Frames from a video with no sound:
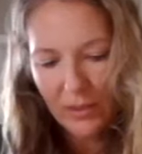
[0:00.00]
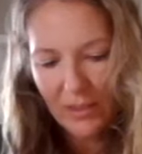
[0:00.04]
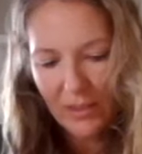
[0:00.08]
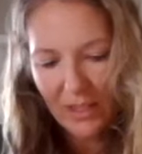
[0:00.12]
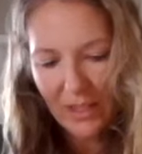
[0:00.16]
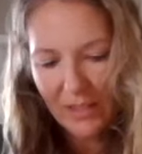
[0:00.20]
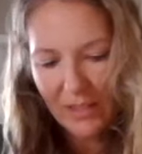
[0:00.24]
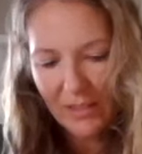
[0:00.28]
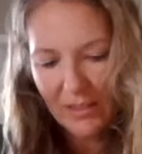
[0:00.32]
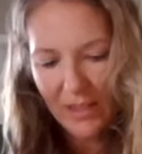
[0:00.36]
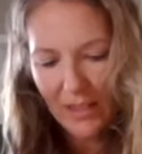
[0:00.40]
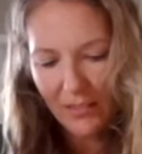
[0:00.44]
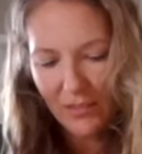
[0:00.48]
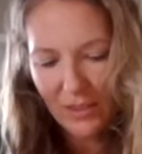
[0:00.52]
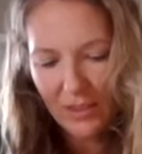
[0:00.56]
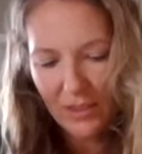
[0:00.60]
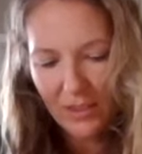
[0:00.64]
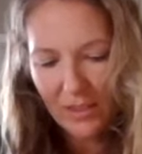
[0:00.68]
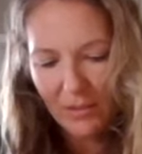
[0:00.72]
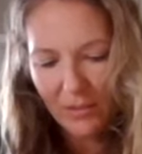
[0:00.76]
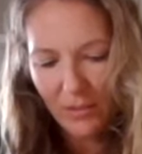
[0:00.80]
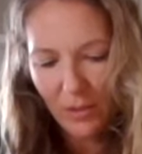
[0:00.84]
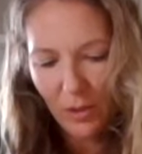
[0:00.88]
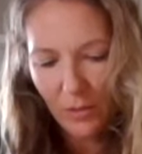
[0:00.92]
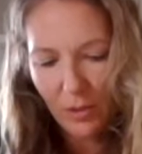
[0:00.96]
tests have to
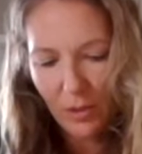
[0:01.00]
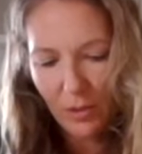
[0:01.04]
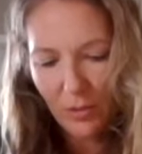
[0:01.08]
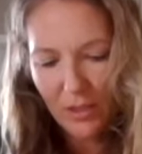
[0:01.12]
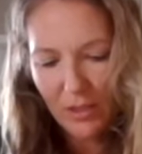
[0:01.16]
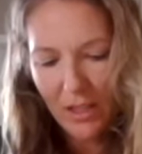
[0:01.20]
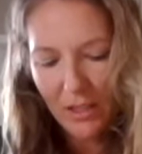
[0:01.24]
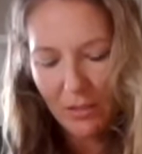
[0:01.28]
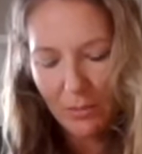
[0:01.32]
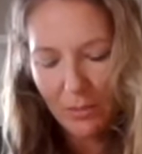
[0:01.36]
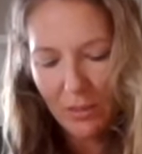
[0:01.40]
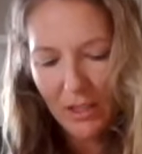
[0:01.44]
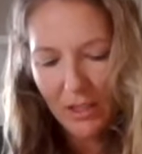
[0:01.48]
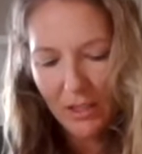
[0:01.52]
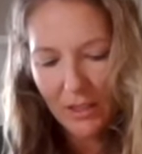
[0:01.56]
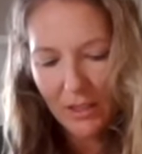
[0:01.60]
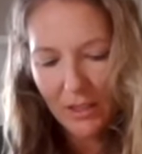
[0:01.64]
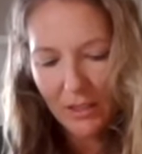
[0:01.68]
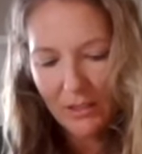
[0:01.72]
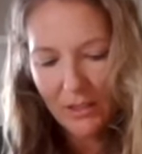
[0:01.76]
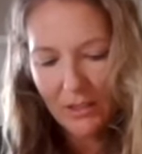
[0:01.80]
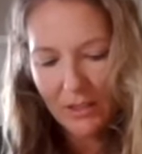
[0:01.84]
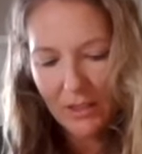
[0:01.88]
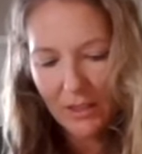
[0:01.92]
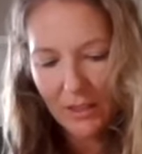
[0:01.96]
sit for about 10
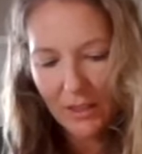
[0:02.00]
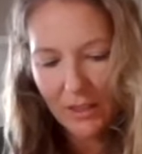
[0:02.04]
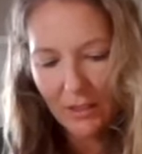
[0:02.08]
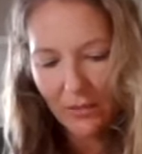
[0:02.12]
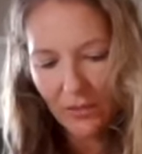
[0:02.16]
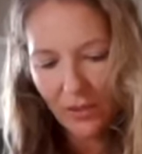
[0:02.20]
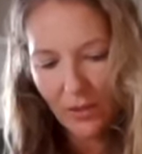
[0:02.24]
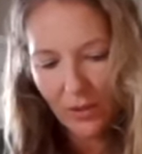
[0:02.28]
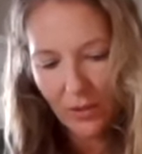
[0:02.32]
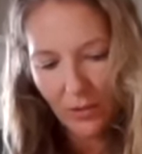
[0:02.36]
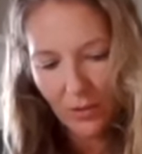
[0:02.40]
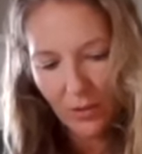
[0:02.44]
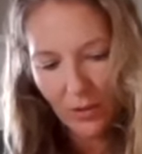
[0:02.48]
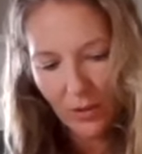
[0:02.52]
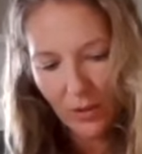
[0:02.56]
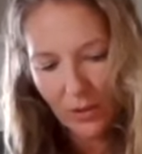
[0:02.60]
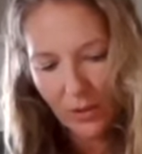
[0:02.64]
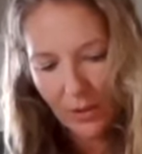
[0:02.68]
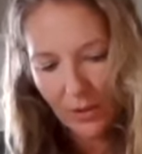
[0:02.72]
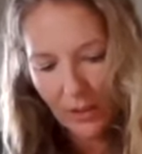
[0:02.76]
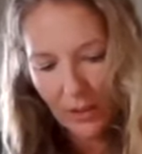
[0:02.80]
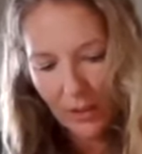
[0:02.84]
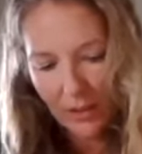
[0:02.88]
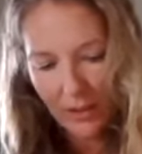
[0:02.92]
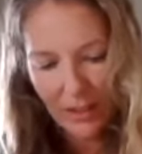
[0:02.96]
minutes to give you
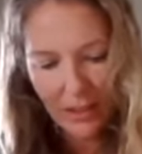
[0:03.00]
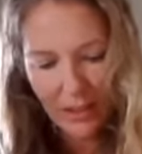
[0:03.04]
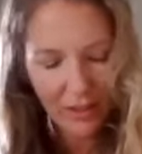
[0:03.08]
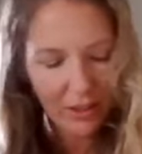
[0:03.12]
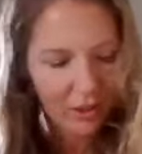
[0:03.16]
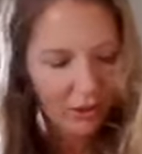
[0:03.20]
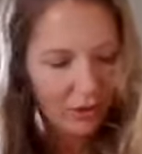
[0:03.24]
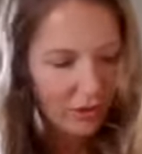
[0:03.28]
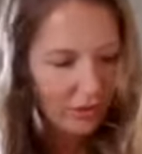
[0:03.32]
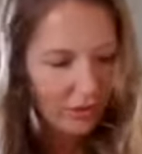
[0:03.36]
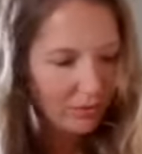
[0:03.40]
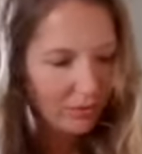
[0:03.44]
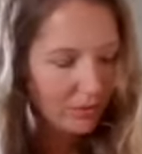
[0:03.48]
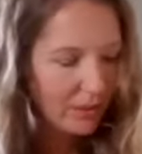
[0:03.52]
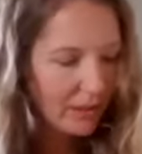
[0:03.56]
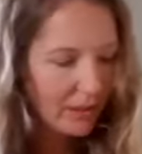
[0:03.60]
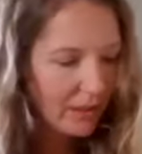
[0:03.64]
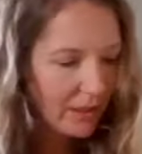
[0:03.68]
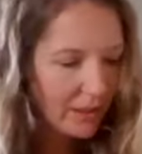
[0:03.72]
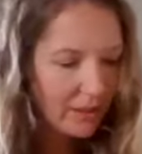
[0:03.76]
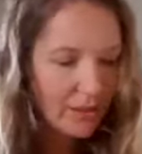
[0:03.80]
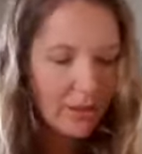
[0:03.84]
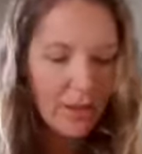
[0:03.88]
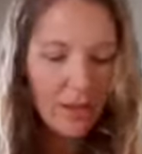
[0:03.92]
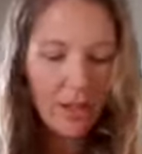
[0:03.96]
an accurate
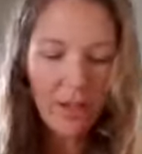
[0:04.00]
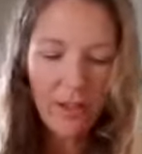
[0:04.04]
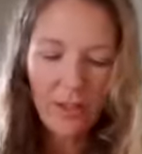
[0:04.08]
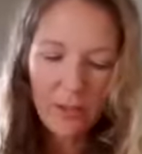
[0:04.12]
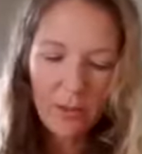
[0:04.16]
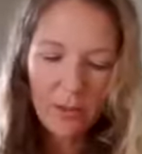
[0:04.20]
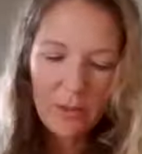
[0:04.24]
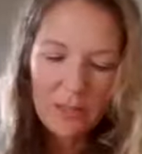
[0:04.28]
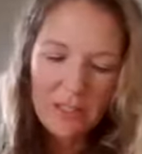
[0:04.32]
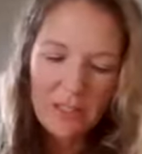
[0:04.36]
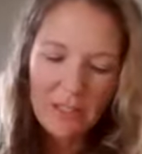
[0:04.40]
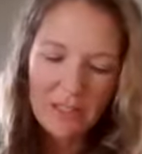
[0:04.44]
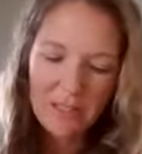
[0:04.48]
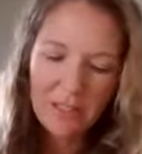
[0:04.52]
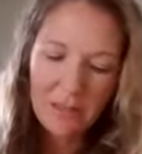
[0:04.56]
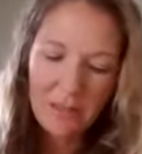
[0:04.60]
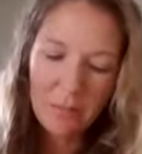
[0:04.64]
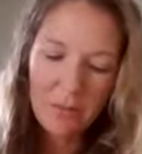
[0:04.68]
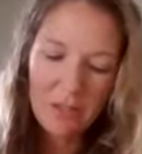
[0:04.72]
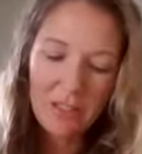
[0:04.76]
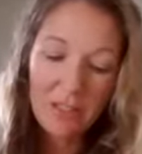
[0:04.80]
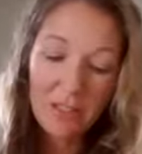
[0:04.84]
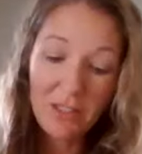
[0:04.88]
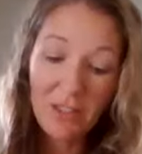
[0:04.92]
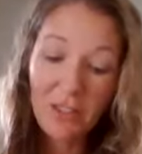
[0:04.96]
reading, although it does
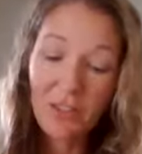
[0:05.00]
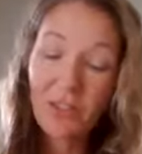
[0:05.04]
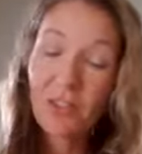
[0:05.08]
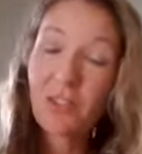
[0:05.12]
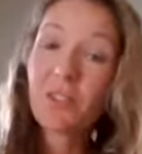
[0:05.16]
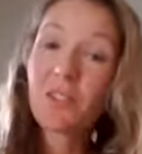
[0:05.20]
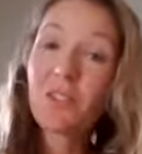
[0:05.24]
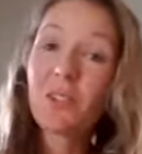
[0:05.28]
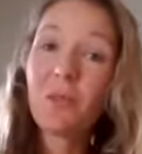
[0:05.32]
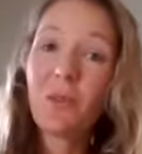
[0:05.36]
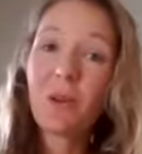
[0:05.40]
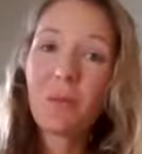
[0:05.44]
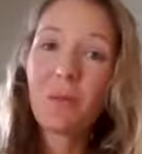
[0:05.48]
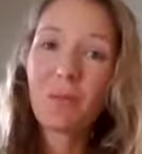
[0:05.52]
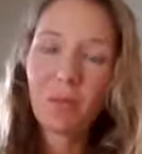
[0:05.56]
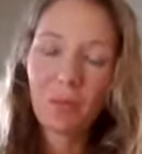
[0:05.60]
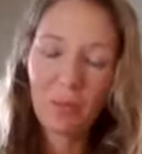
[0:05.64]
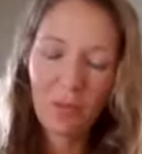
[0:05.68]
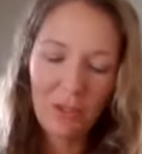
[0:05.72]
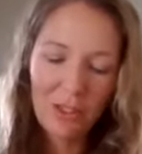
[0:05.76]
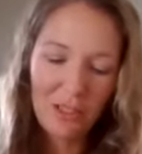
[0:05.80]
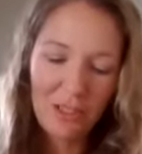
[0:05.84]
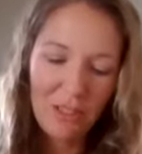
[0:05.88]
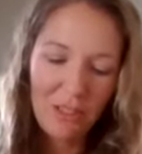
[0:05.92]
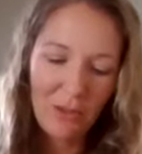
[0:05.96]
seem to start to show up
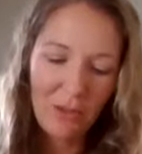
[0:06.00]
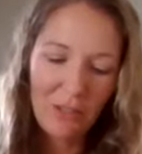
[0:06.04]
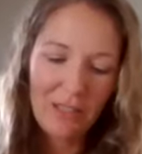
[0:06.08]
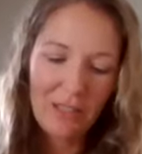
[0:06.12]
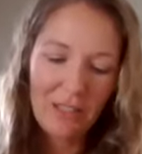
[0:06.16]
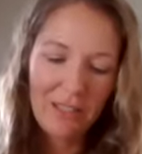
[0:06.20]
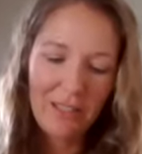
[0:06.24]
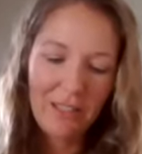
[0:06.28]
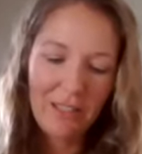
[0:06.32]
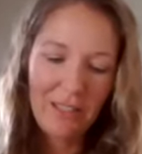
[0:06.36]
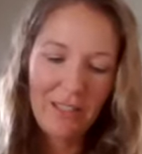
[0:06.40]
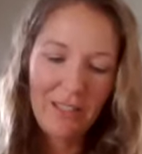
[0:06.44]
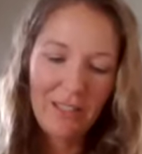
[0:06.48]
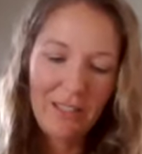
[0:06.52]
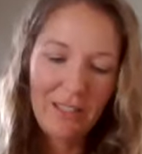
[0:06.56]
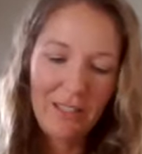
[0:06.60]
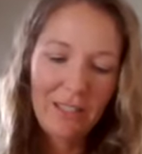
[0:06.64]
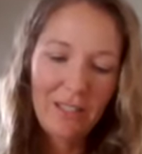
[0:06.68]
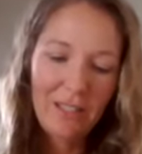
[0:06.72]
pretty quickly.